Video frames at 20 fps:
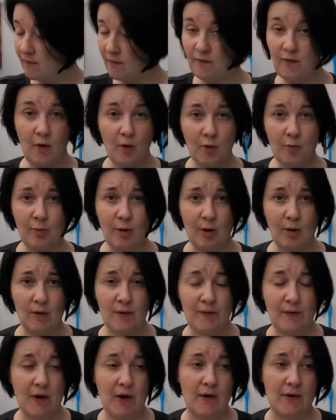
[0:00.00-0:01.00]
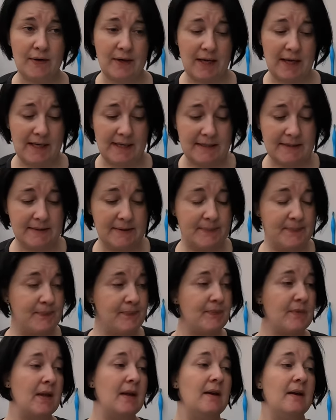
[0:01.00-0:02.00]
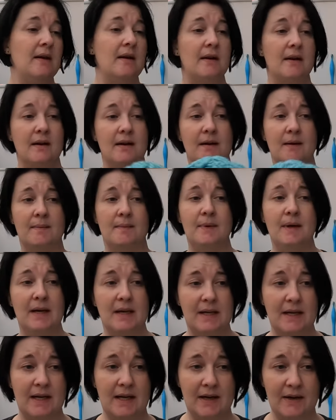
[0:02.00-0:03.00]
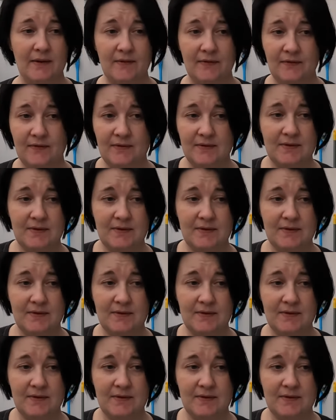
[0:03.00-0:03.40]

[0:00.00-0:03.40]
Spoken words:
full ball of yarn I had. And I have,